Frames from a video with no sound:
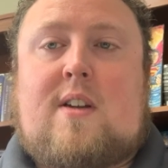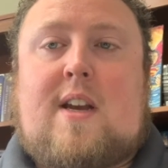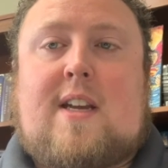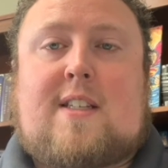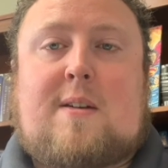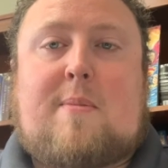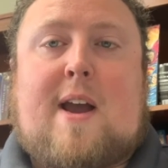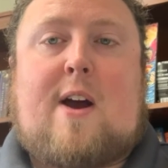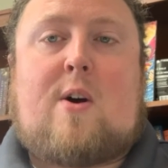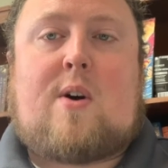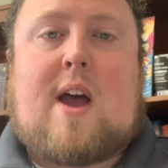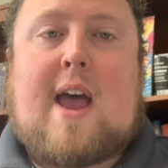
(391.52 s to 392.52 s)
It's
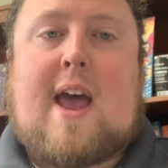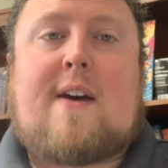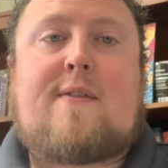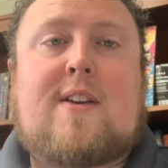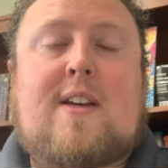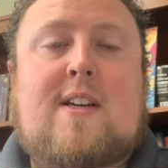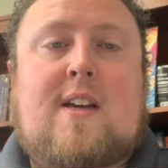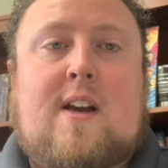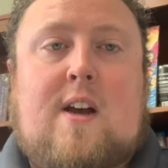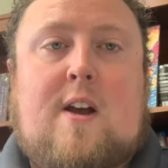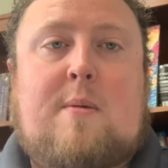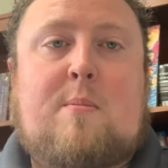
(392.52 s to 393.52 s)
about having
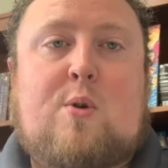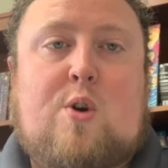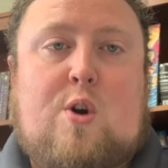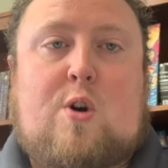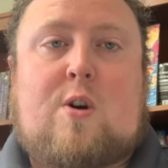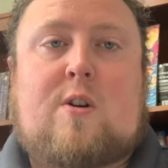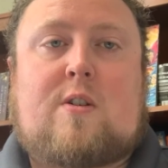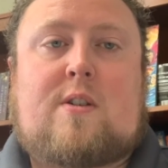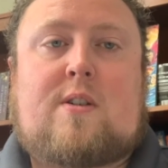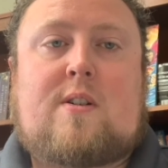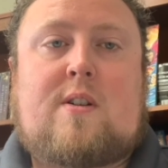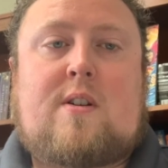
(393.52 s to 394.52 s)
a humble
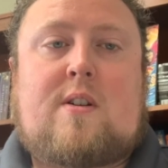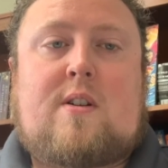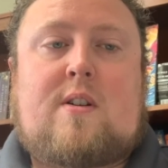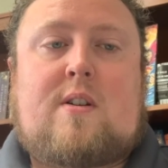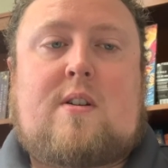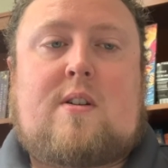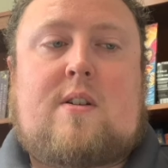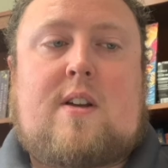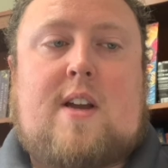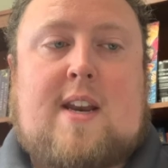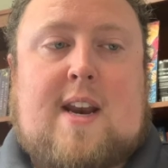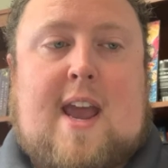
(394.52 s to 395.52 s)
heart
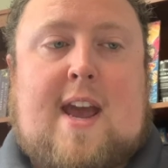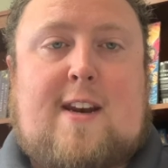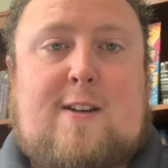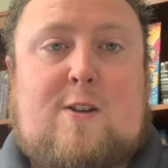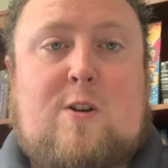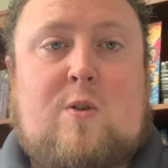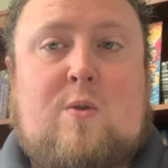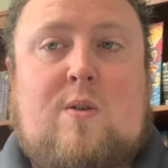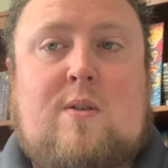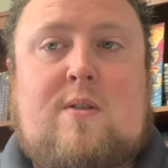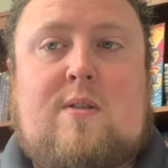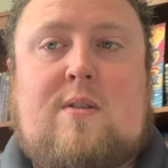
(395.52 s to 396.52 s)
and attitude
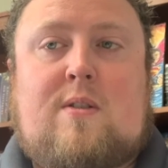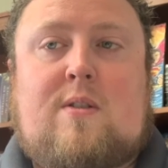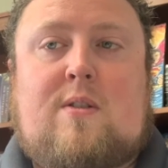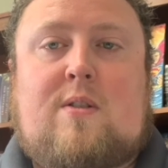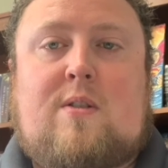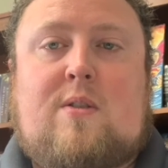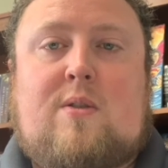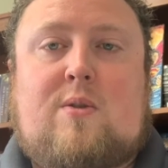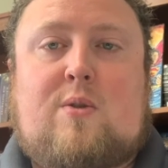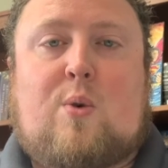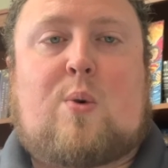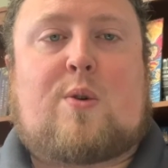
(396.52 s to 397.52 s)

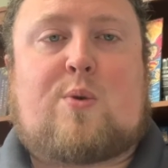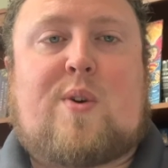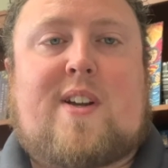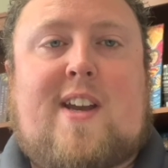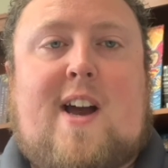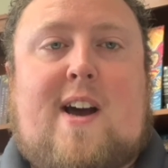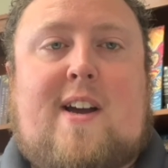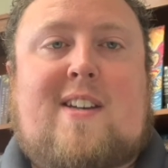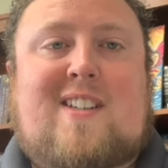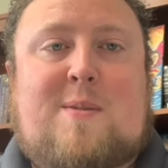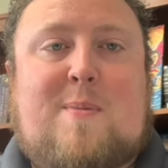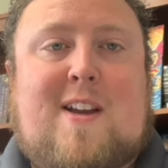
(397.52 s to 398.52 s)
towards what God
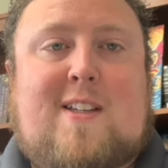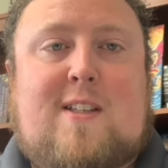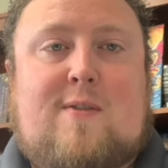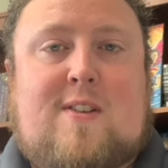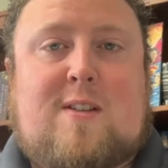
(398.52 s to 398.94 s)
expects of his